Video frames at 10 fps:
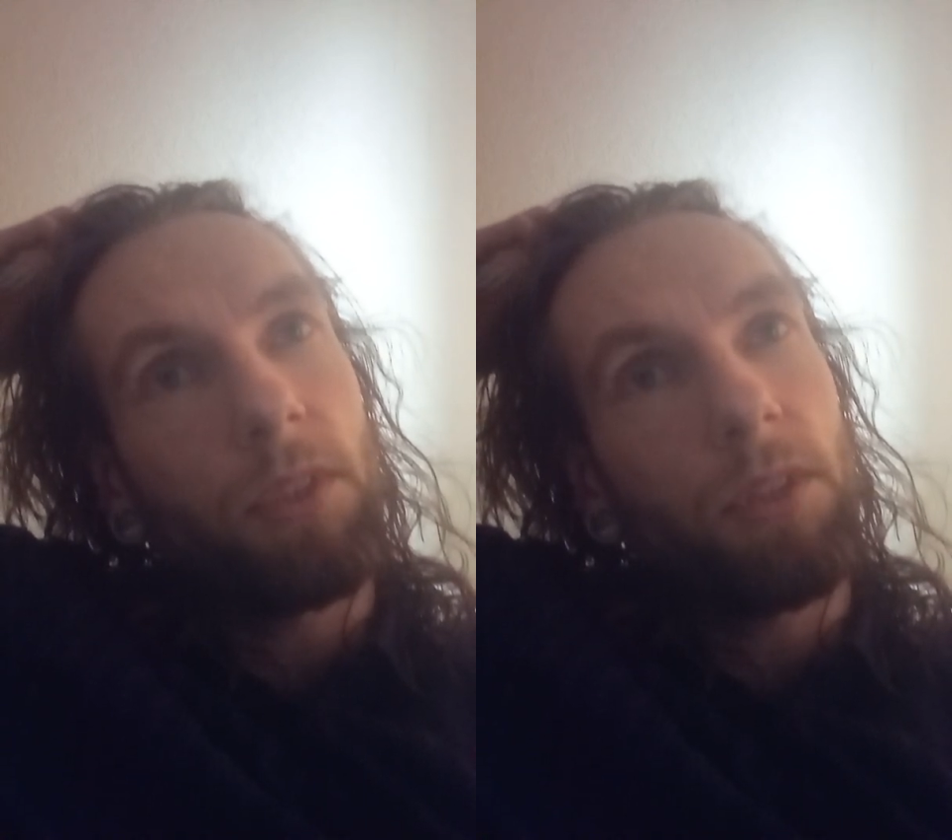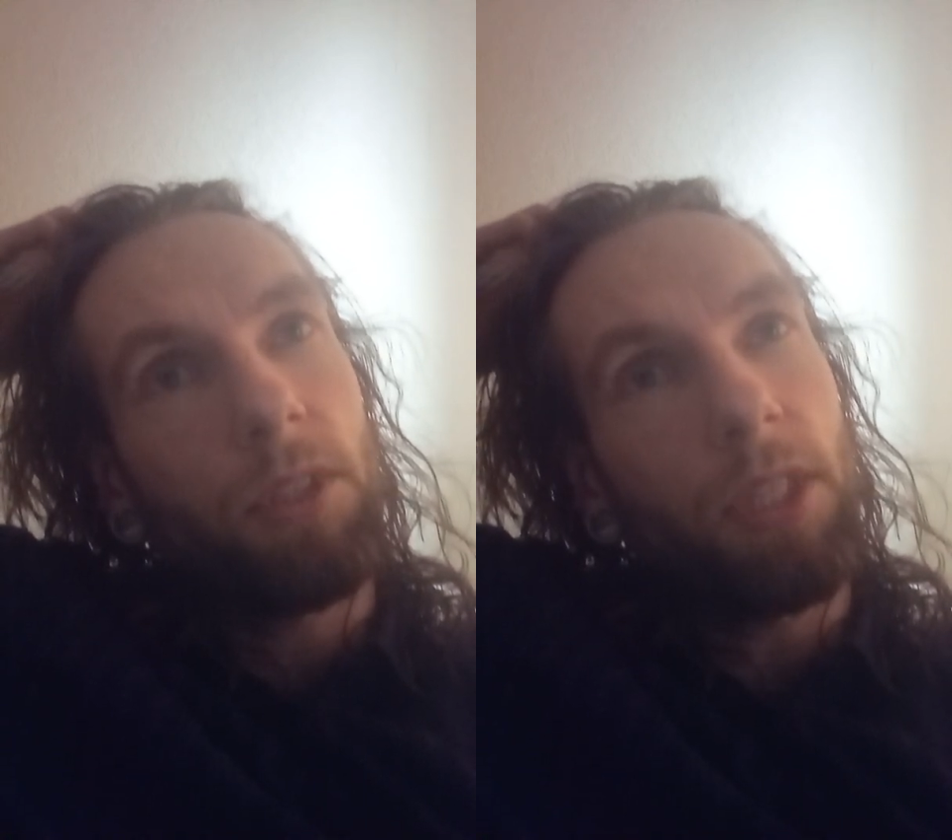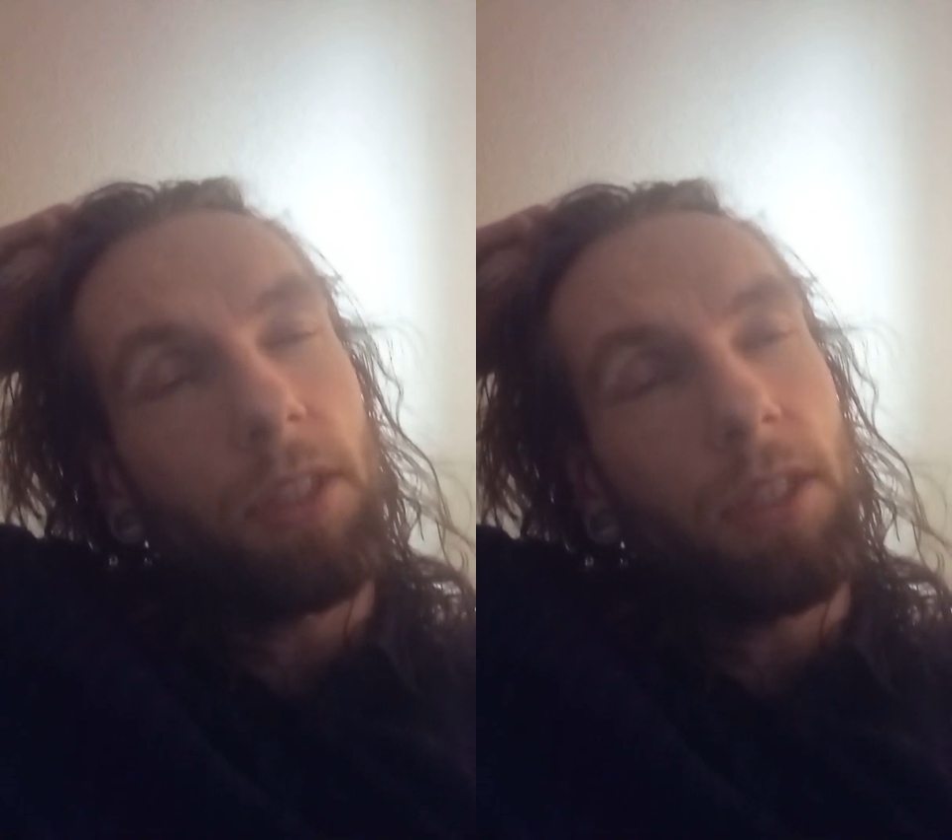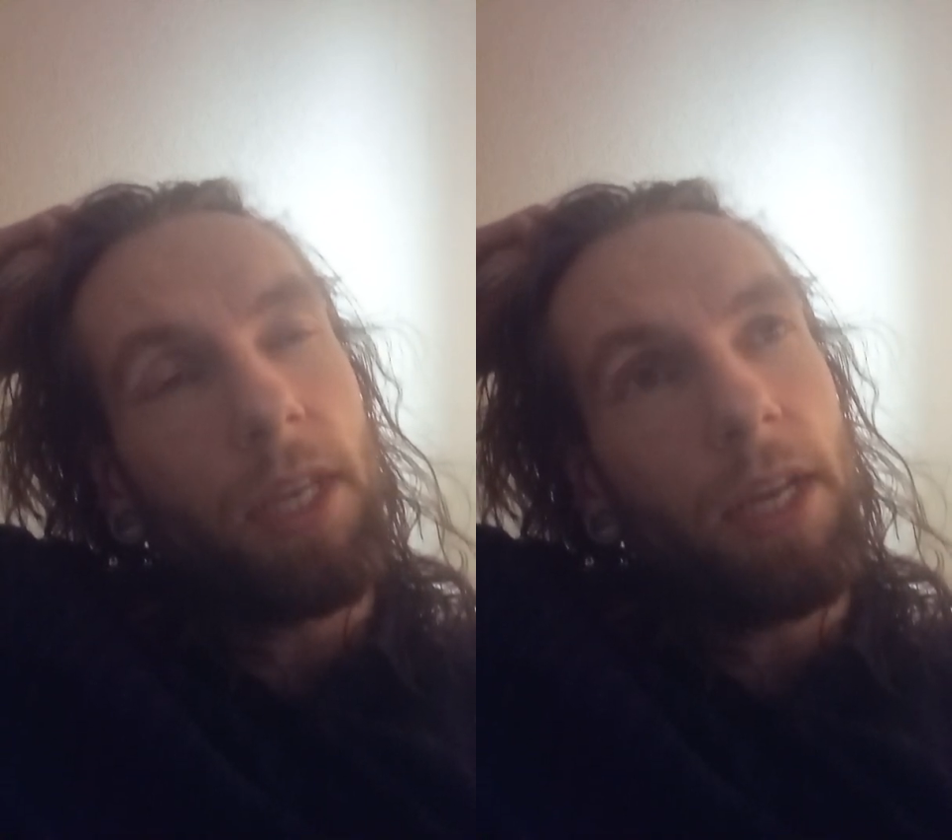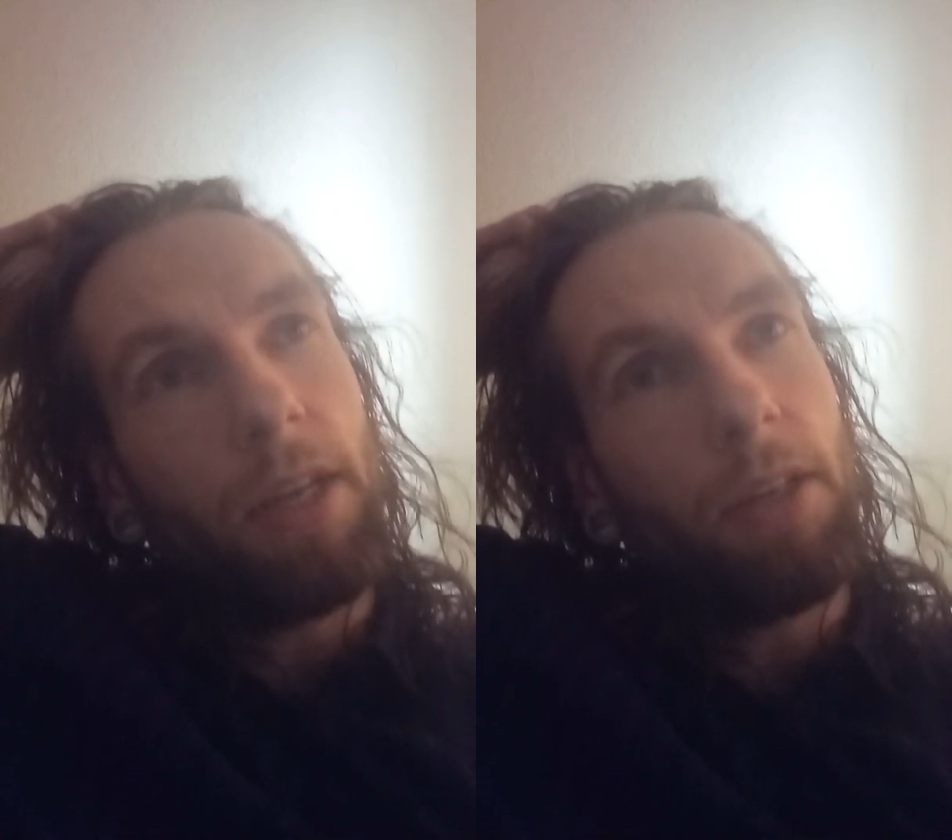set the
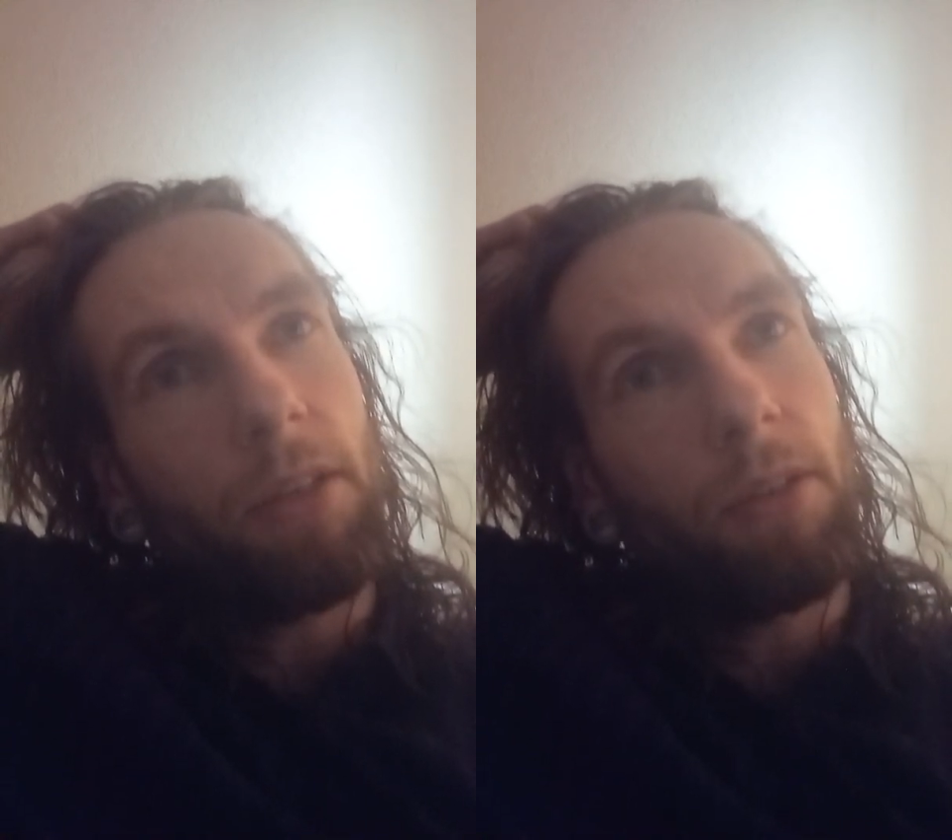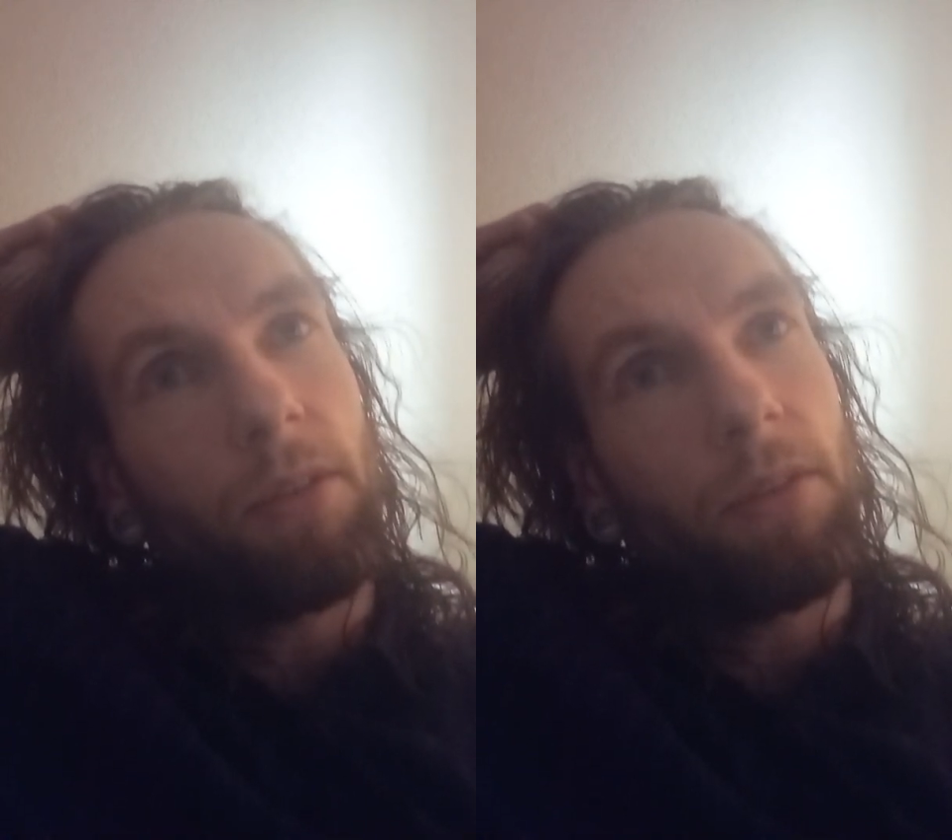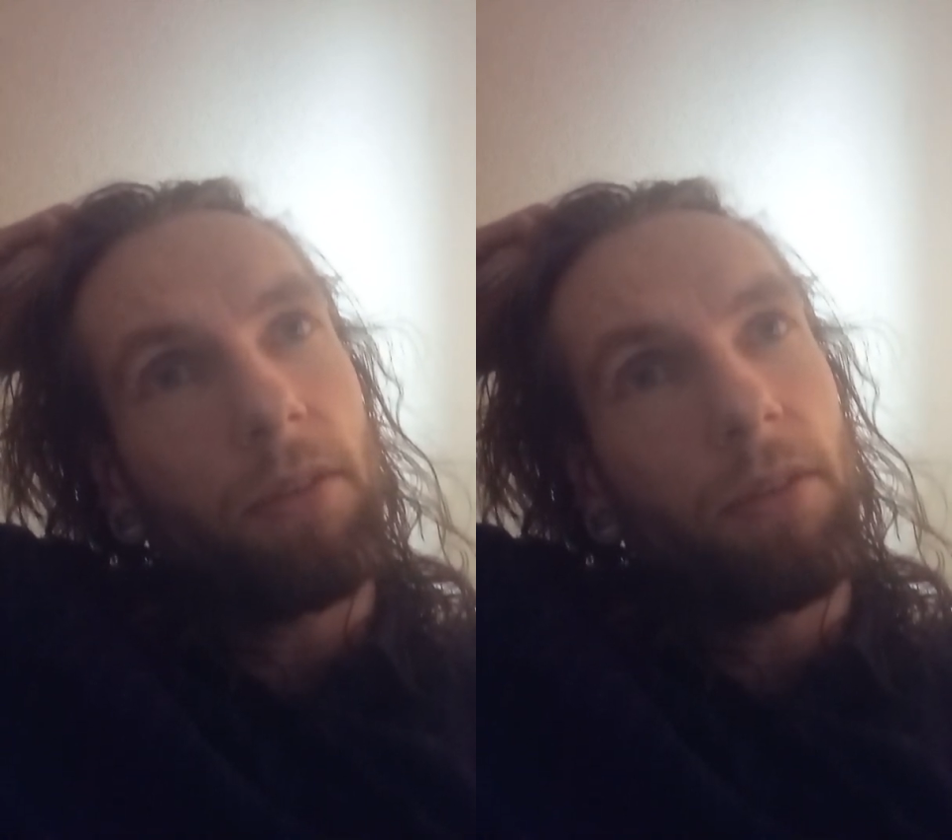air